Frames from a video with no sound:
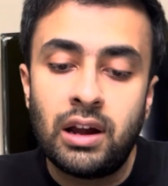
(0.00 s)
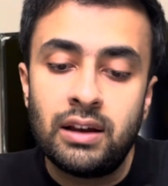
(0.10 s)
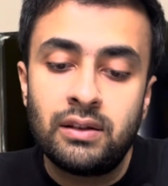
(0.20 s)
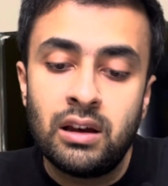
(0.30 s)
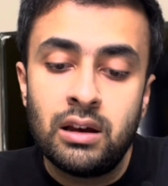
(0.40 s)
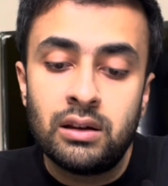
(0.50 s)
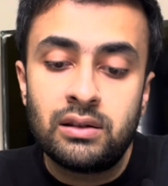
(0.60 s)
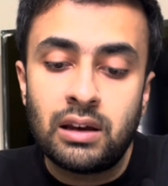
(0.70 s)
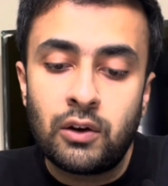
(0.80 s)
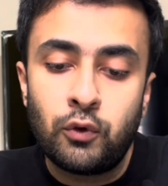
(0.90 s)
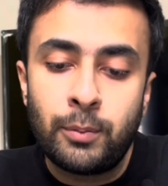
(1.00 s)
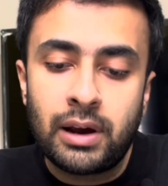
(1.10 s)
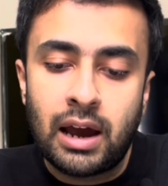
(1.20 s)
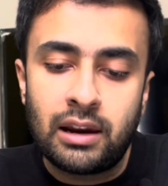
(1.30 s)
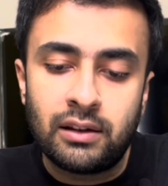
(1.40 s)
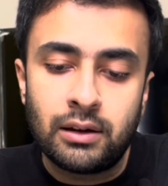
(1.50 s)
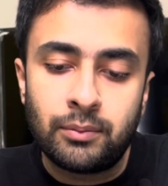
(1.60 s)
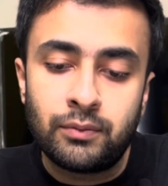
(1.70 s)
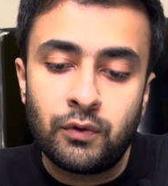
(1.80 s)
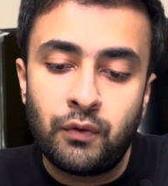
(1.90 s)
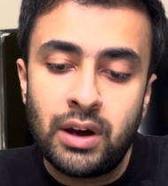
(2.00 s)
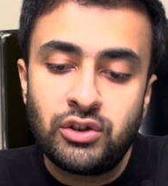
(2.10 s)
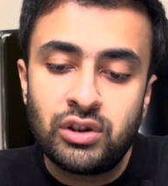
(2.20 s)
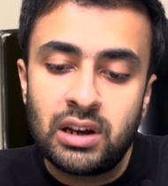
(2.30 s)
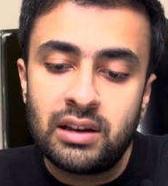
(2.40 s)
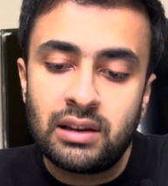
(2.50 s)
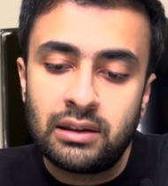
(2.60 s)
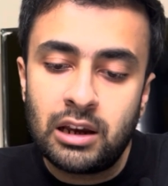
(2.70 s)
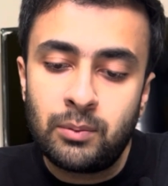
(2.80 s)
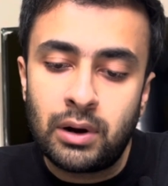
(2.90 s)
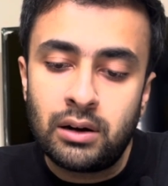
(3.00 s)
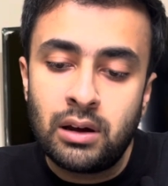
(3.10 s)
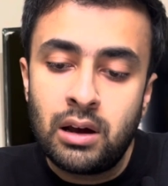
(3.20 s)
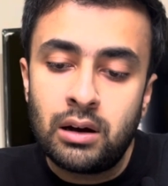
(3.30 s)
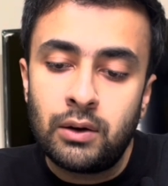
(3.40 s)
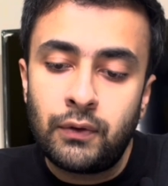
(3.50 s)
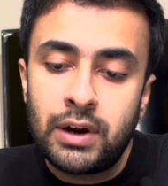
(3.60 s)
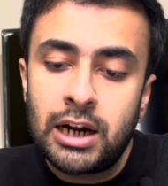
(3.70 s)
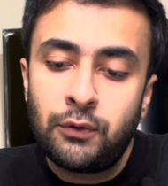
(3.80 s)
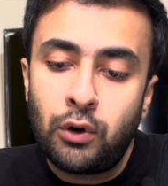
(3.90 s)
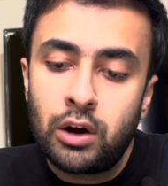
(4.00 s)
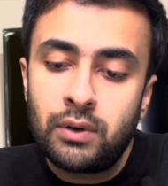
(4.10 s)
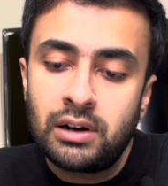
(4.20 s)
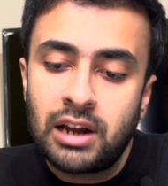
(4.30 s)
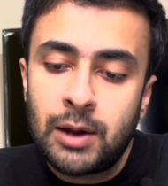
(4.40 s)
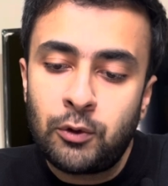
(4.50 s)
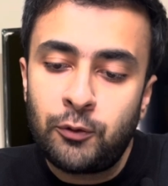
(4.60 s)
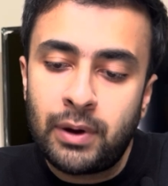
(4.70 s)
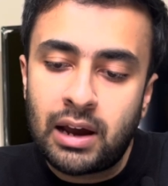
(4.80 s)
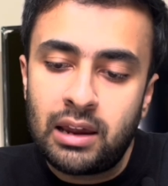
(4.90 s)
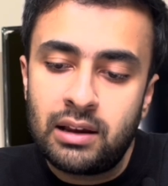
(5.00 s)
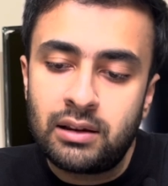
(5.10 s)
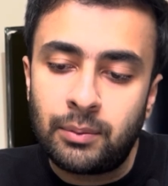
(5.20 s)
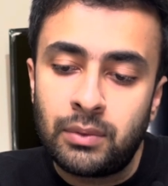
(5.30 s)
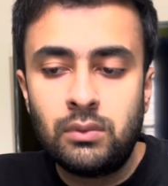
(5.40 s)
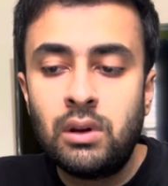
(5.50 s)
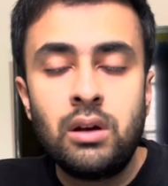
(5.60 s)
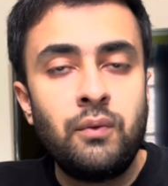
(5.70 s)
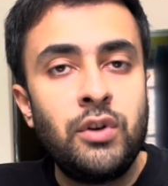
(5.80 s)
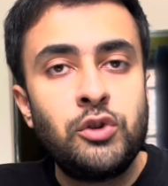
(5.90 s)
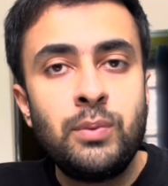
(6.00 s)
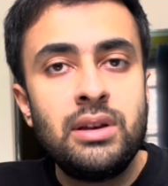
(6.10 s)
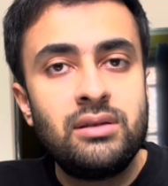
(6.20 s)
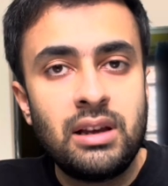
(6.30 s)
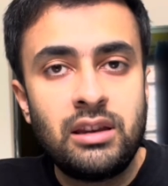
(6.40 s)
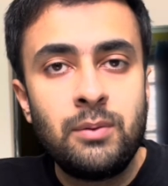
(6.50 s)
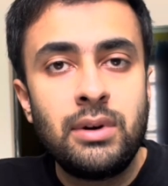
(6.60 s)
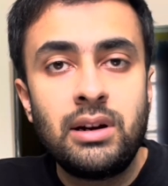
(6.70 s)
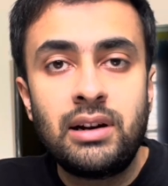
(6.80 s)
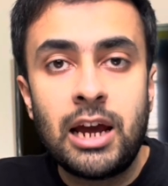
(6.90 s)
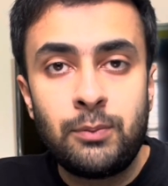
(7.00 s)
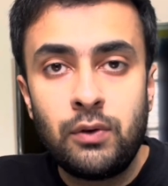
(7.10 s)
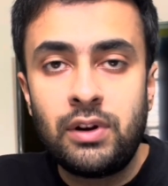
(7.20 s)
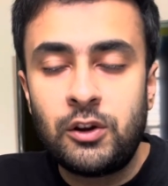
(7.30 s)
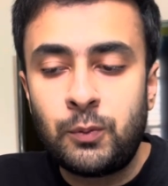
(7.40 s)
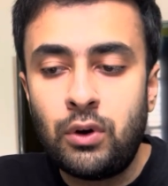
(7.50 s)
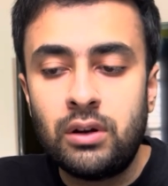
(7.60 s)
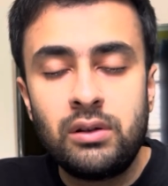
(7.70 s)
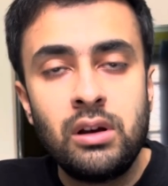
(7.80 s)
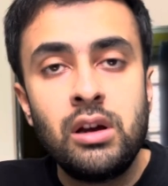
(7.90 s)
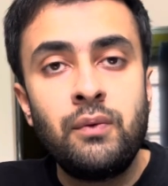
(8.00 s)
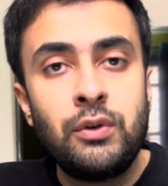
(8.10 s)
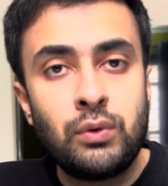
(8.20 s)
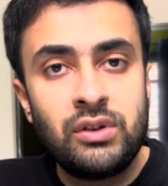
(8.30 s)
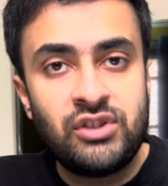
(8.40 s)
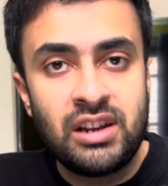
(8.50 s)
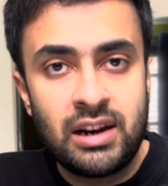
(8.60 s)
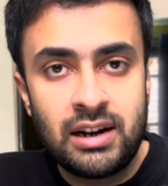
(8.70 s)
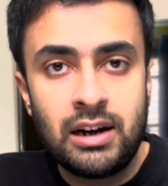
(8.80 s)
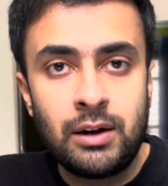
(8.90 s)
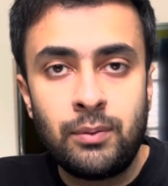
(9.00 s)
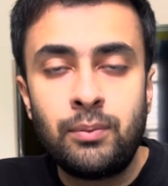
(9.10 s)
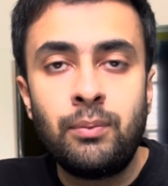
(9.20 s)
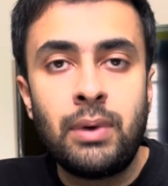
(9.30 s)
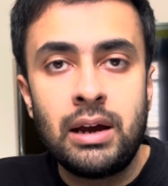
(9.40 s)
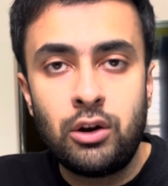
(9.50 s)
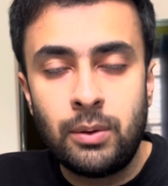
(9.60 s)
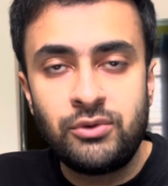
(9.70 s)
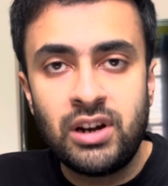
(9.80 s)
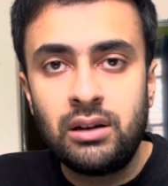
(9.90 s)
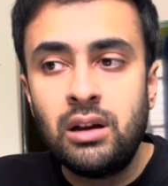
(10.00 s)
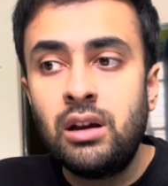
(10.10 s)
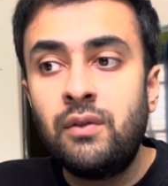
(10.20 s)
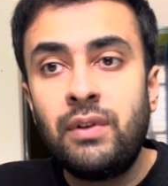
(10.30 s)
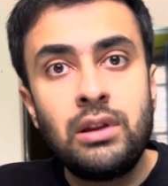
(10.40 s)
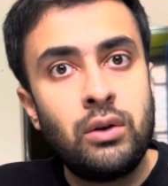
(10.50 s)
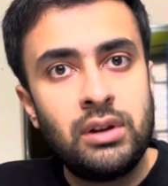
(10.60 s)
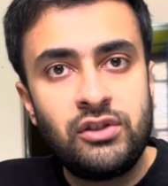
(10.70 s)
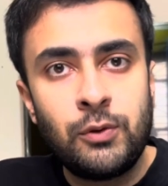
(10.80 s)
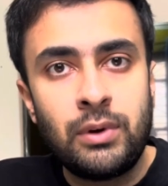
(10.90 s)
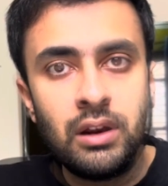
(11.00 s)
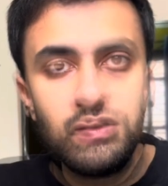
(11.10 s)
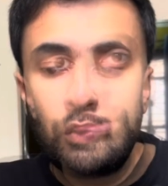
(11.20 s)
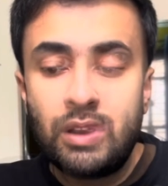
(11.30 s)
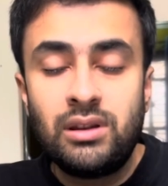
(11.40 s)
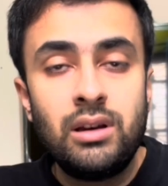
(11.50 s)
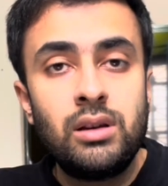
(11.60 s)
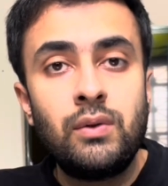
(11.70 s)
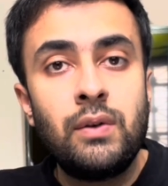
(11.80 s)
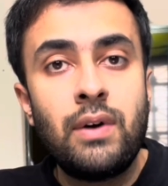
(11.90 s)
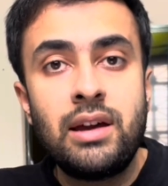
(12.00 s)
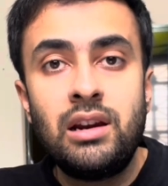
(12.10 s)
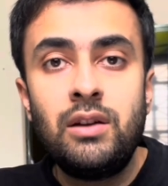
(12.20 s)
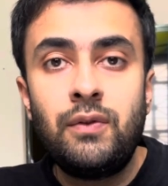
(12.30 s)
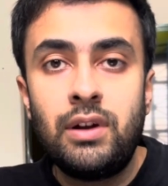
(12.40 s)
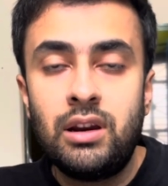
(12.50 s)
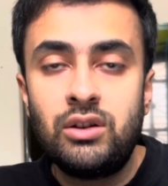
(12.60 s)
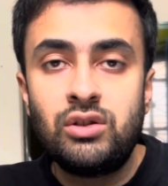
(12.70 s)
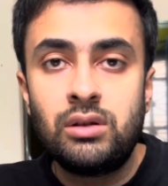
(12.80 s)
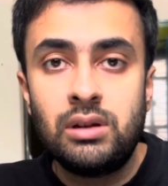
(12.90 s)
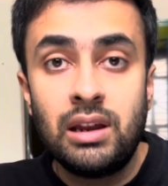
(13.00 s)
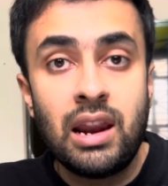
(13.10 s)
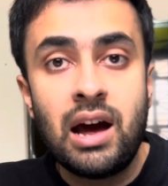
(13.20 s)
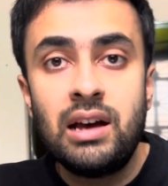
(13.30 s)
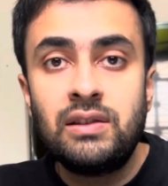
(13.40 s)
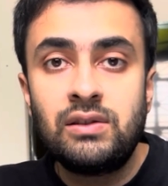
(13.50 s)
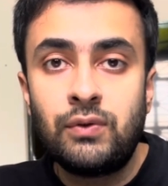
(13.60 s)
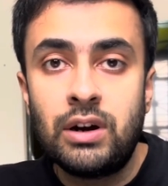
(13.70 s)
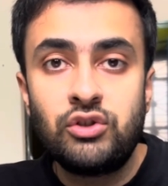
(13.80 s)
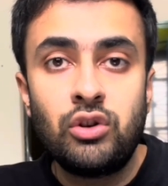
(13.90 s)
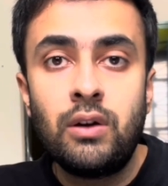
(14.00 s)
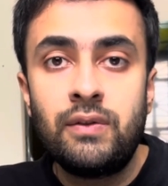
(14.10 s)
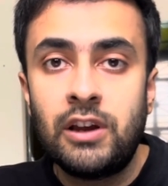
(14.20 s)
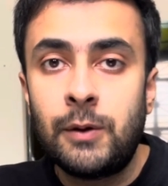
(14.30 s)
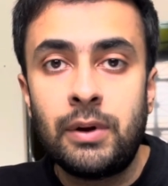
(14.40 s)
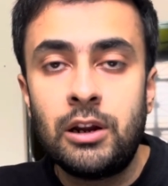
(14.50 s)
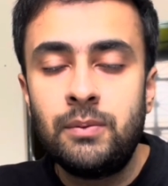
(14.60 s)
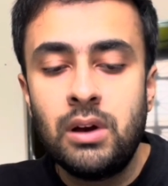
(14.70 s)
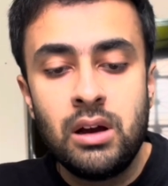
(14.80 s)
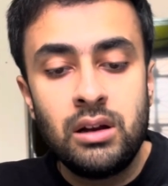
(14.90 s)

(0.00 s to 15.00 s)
as servo mechanism, which is nothing but a feed forward type of mechanism, which means nothing but the type of response which was generated by an object without the stimulus. With this, we finally finished the last function of cerebellum,